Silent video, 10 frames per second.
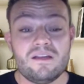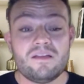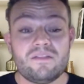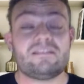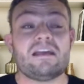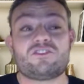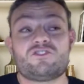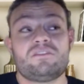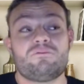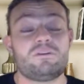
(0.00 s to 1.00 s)
That's
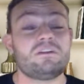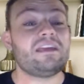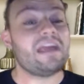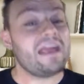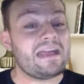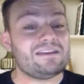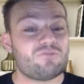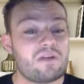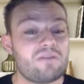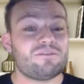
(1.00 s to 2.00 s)
actually really handy
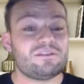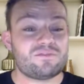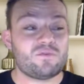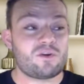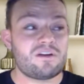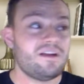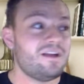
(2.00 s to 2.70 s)
reference for,